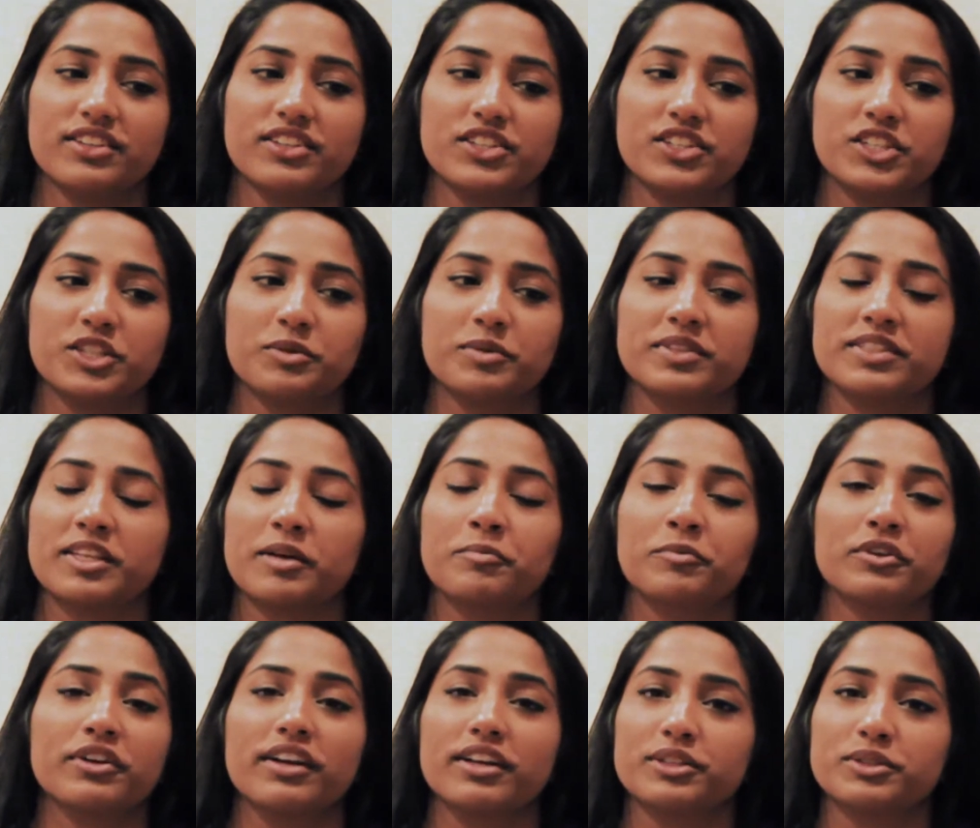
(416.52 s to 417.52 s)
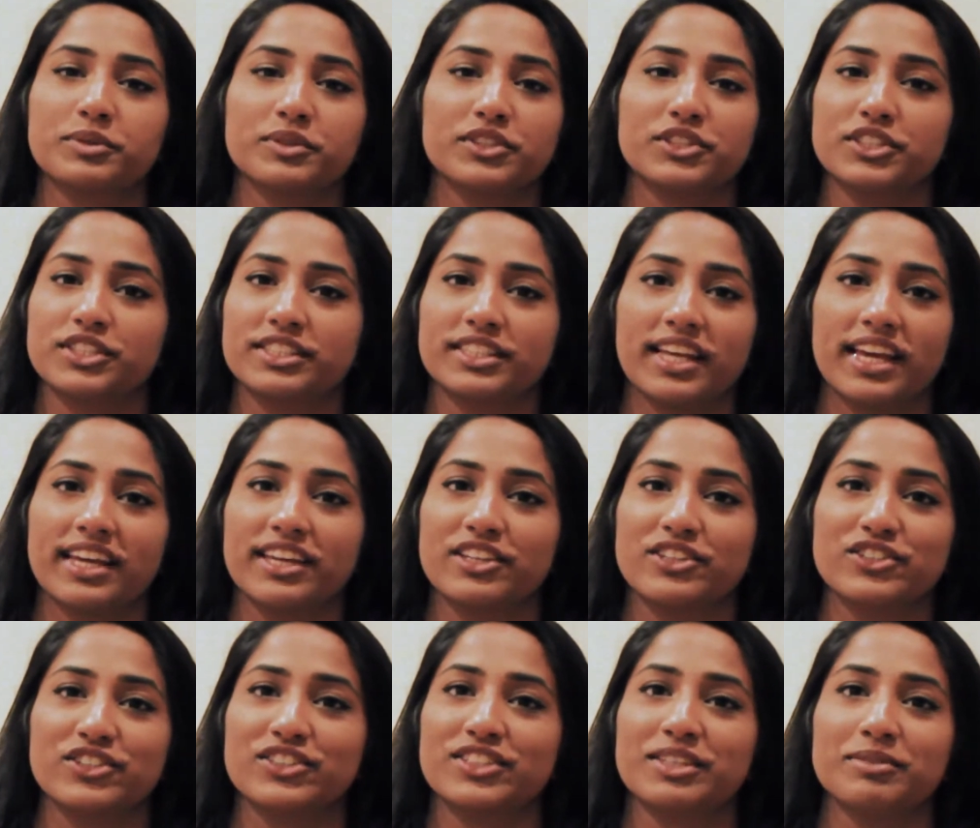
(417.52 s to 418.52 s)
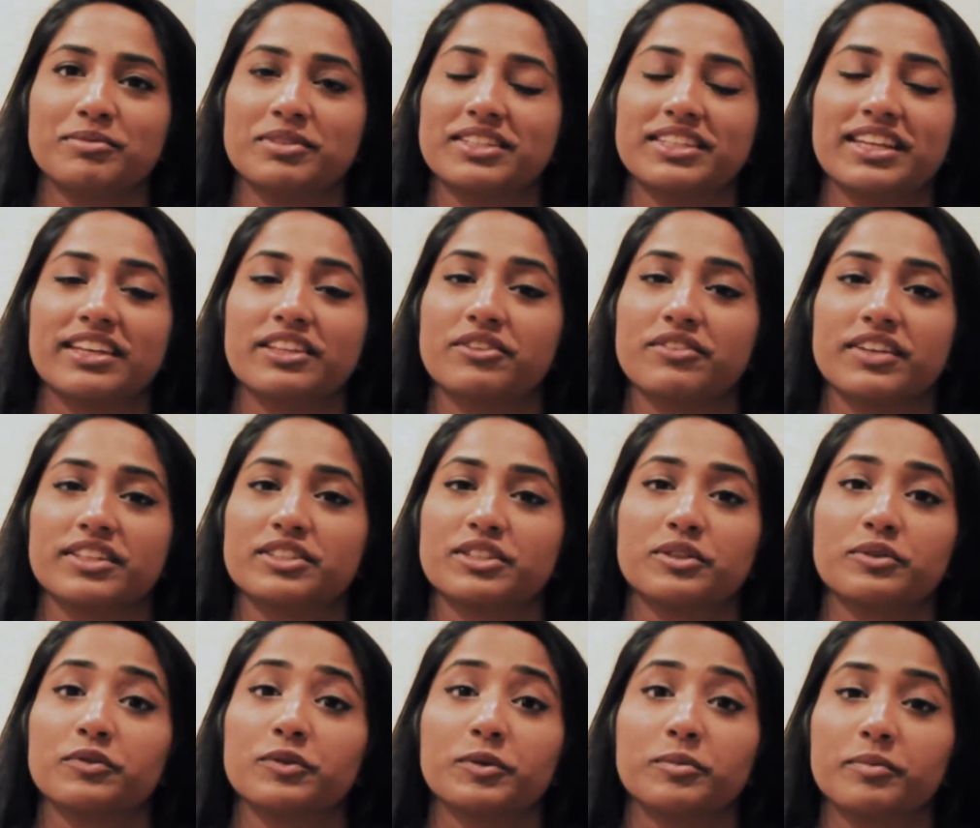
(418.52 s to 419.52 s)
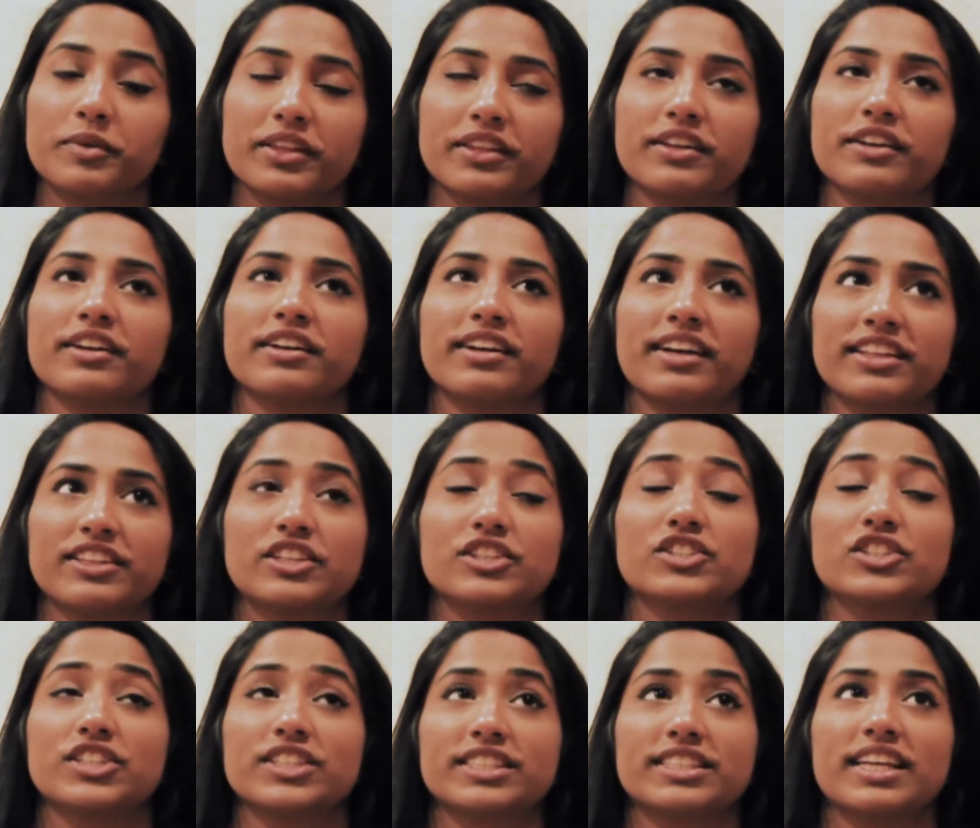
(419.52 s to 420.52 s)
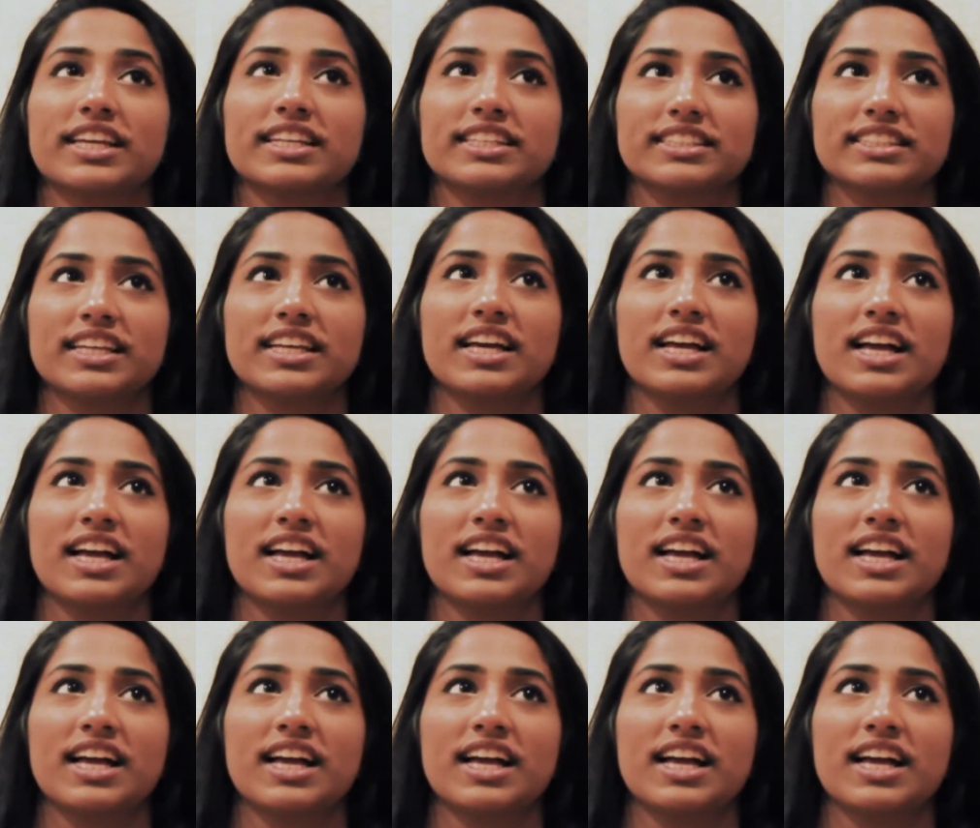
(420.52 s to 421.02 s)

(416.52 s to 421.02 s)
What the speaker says: she was somewhere else when she sang and she seemed to take the rest of the room with her. And then she says,